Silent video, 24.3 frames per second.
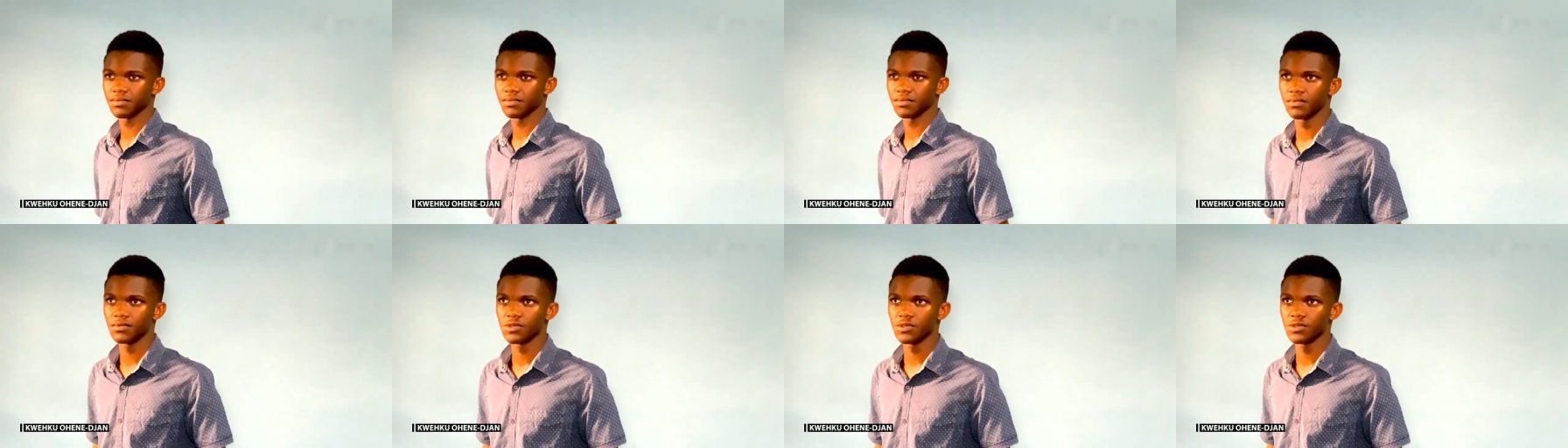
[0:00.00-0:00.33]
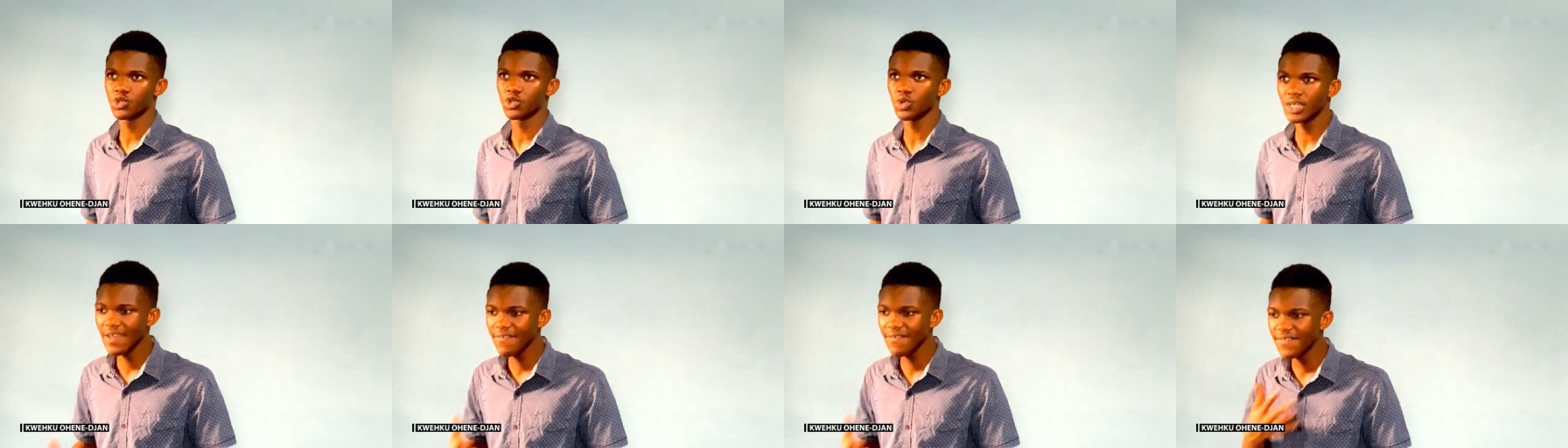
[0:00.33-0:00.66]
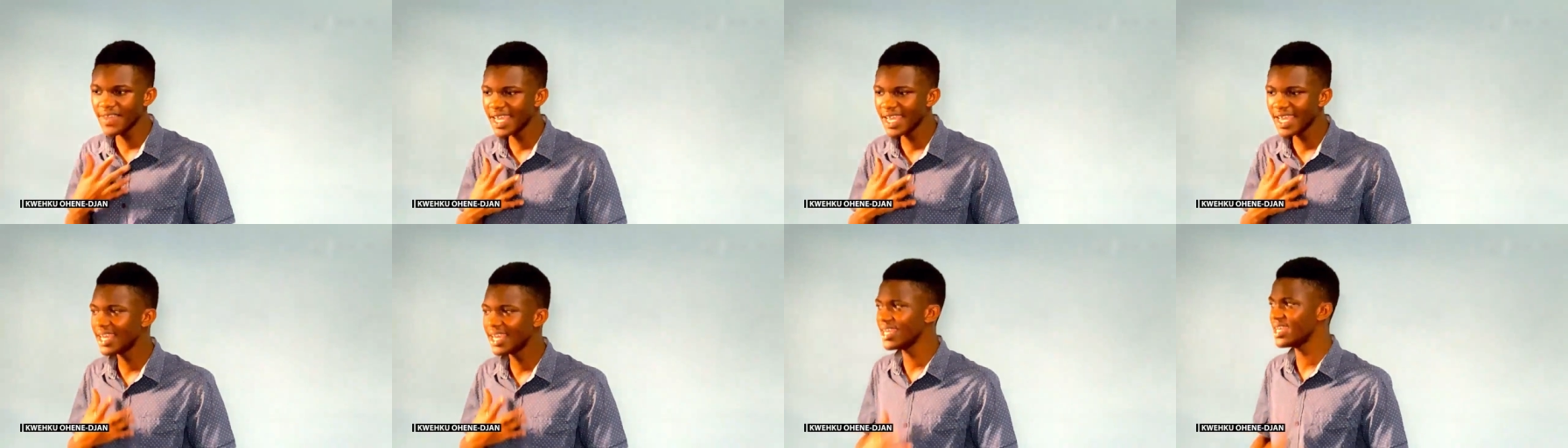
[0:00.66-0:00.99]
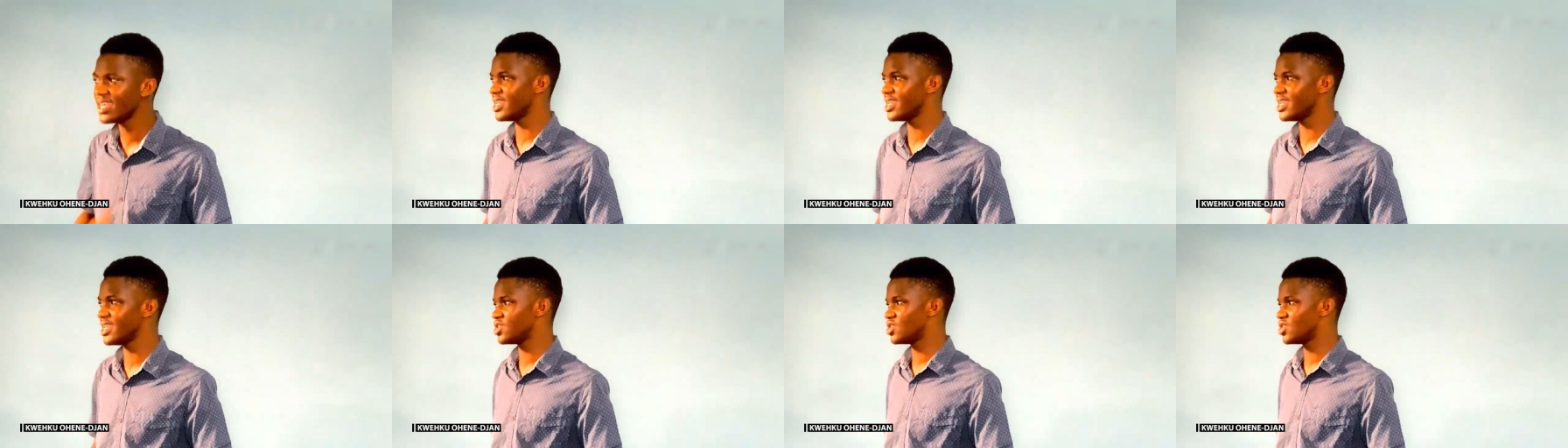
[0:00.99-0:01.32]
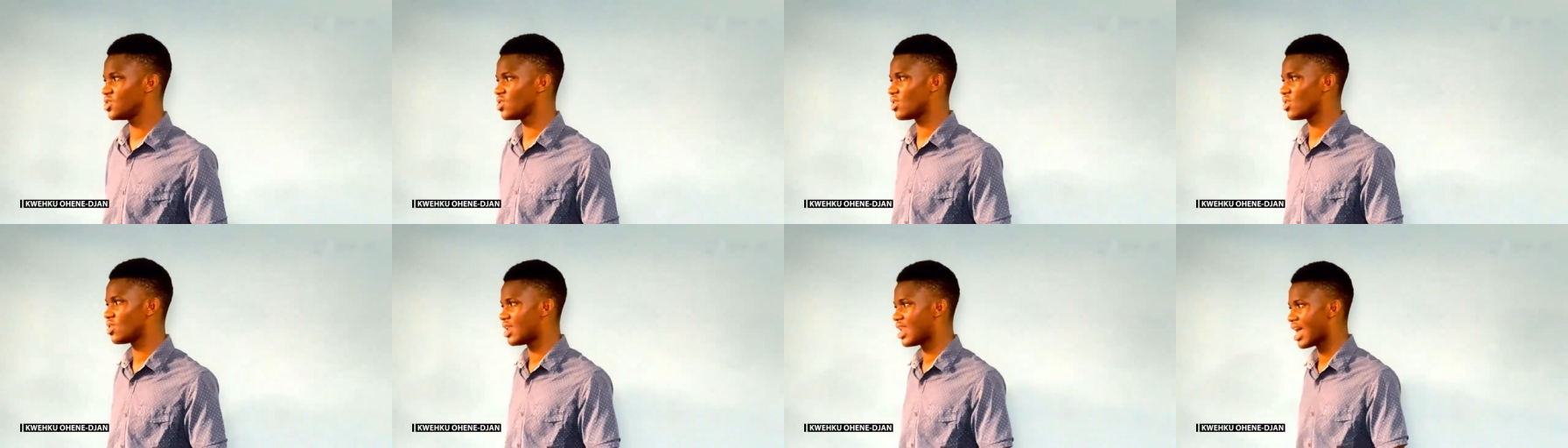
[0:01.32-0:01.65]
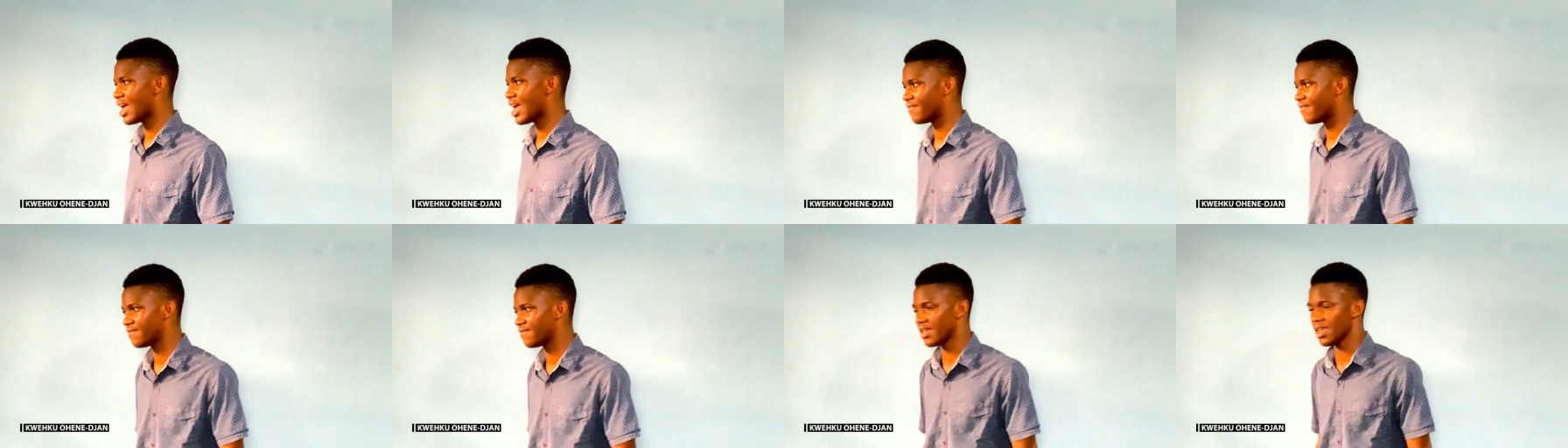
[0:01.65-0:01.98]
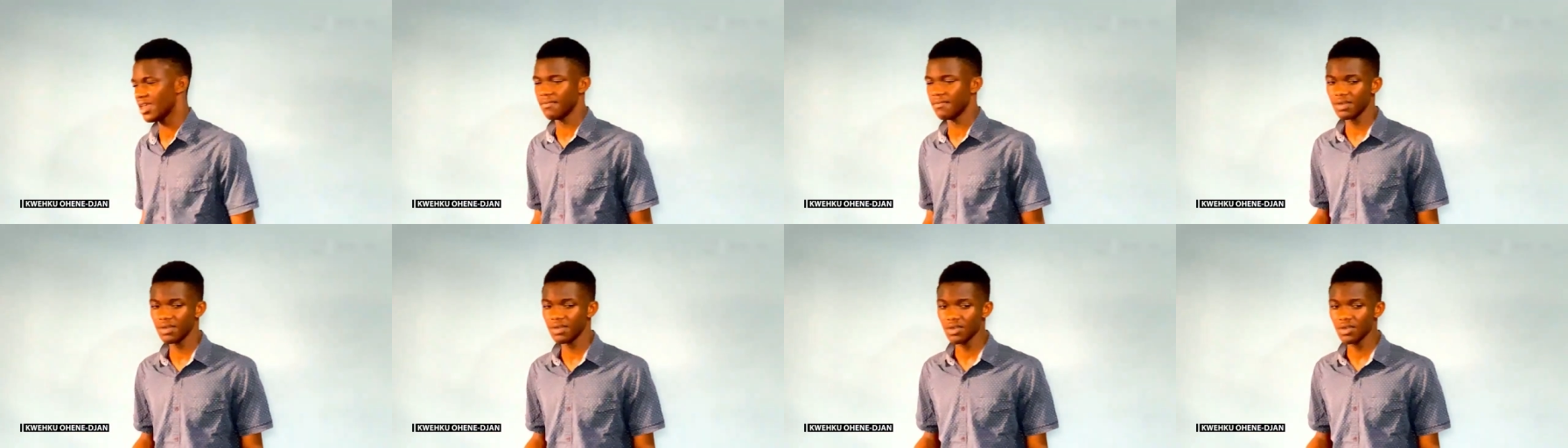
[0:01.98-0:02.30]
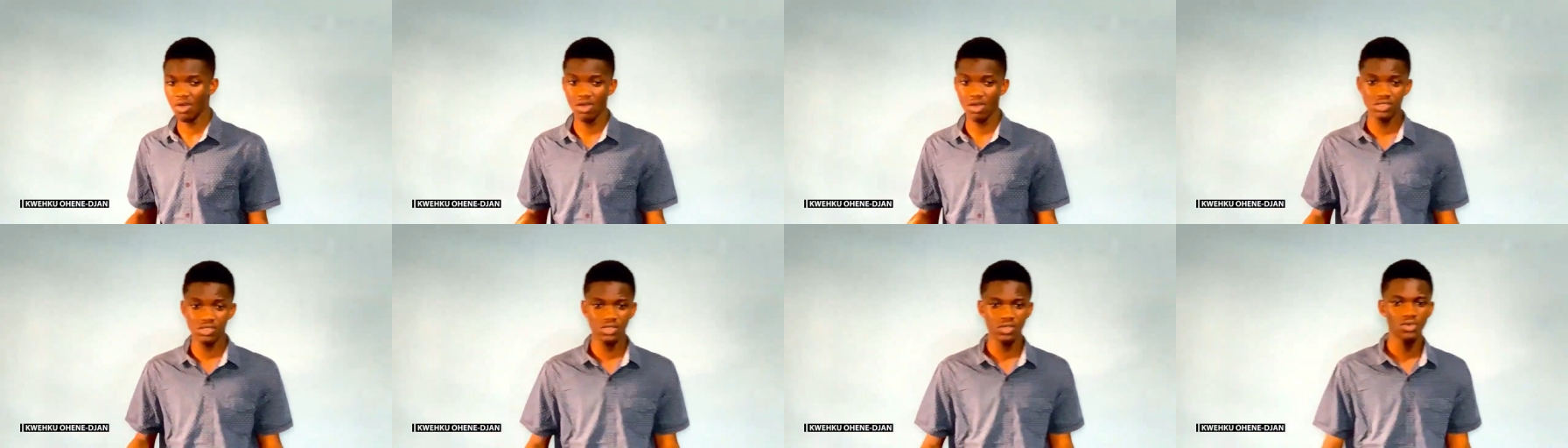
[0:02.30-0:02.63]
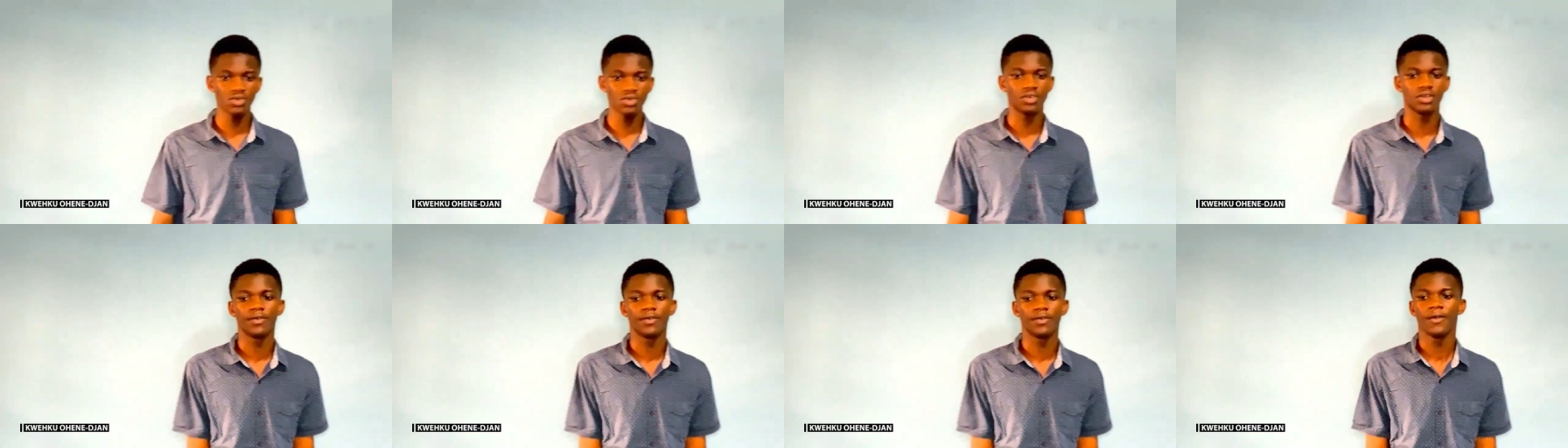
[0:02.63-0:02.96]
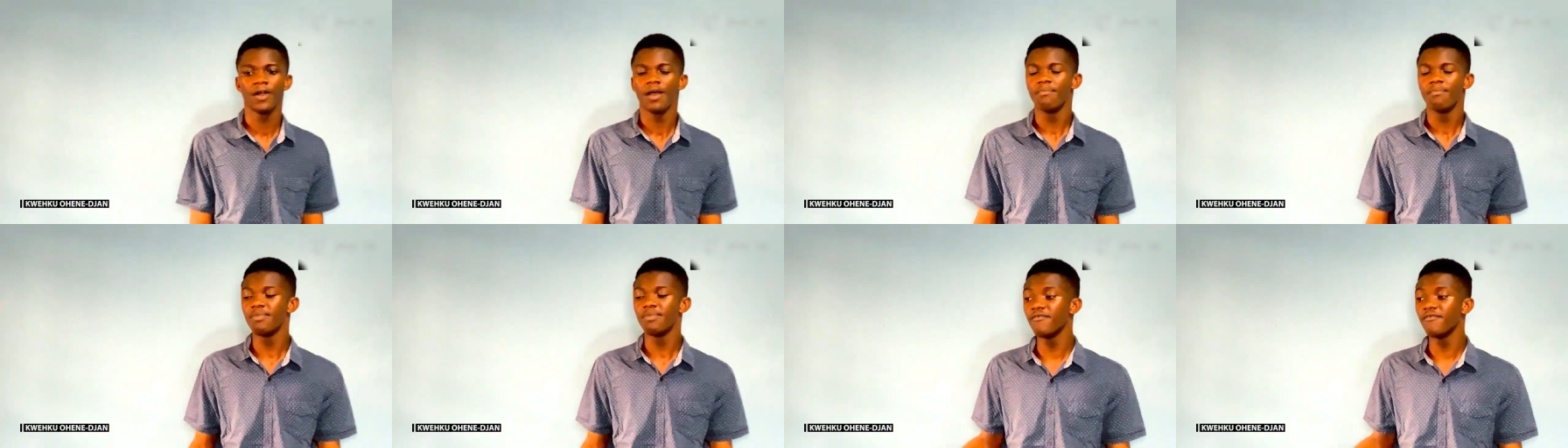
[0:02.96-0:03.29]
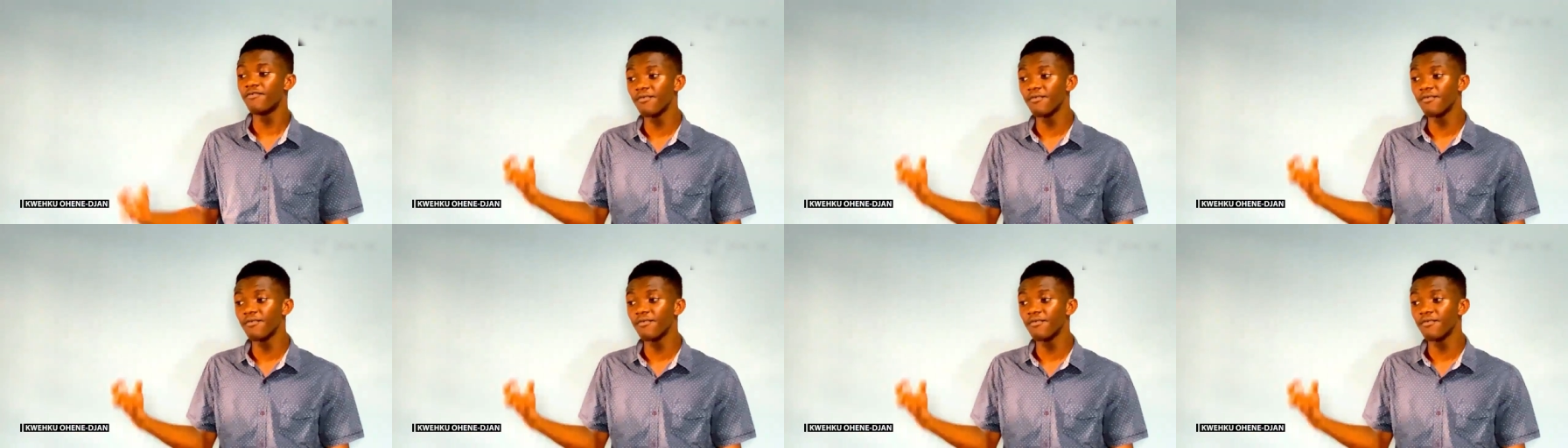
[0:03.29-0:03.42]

to give healing into your life. Because look, be